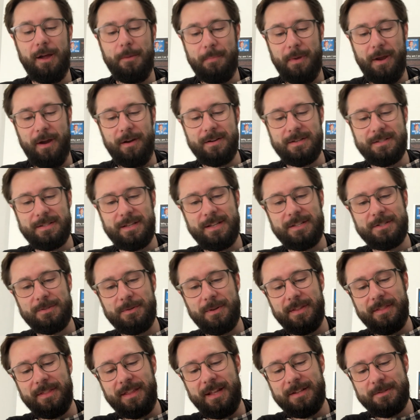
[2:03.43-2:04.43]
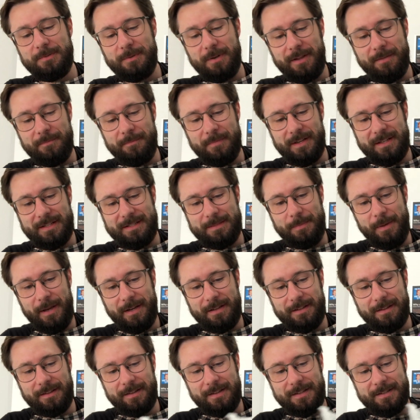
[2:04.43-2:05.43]
parasites. So that's what I'm
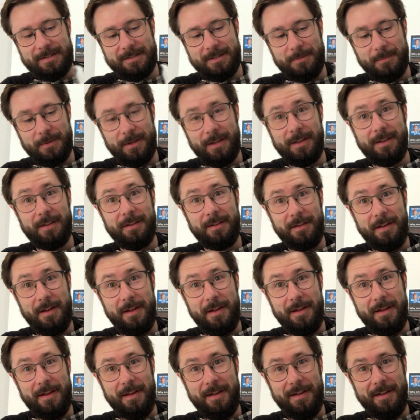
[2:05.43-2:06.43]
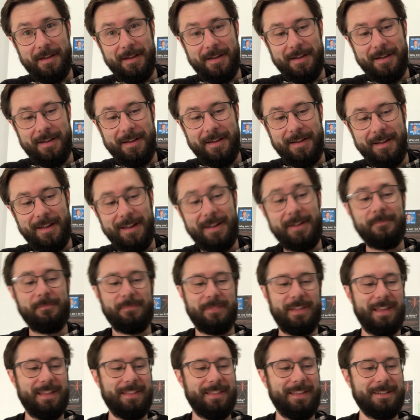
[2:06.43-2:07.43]
expecting these to be.
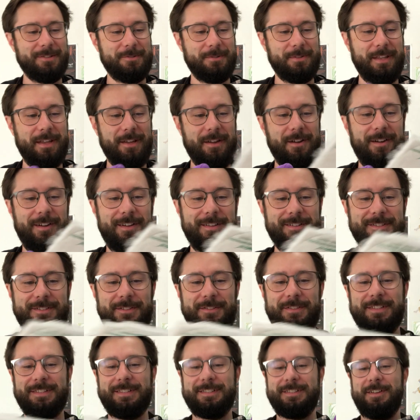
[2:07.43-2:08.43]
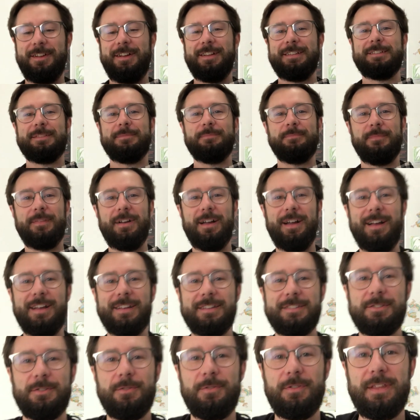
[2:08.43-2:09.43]
And that's what they are. So this is awesome.
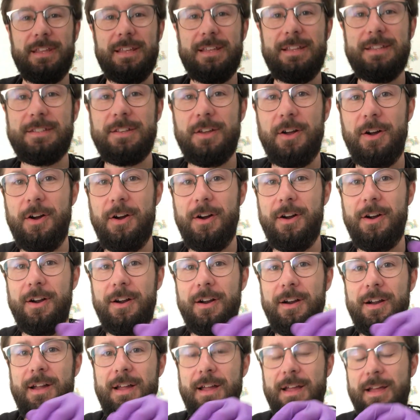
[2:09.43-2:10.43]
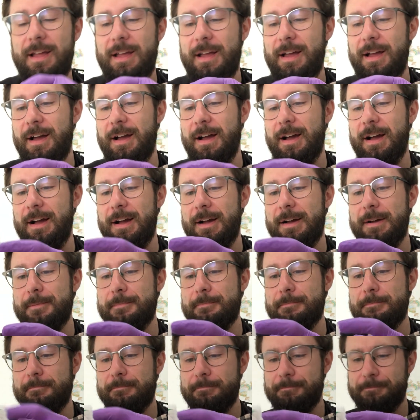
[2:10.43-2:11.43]
So these are,
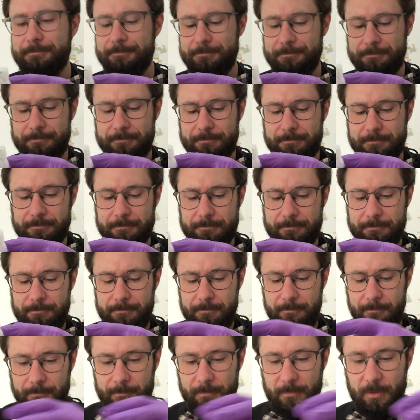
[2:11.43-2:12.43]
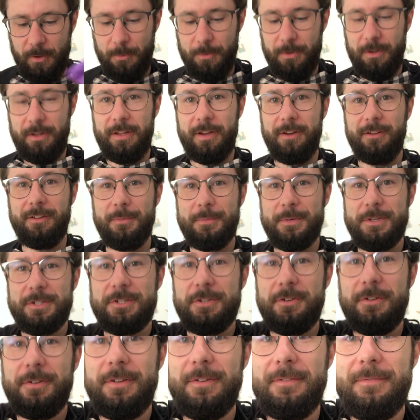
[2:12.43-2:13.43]
well, here, let me
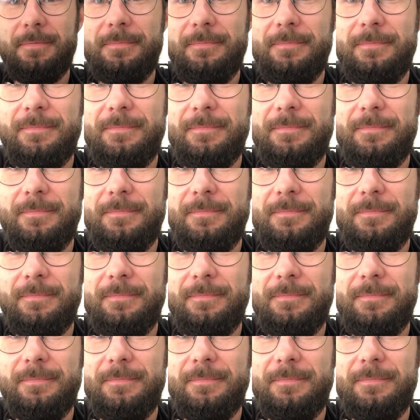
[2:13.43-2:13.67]
show you.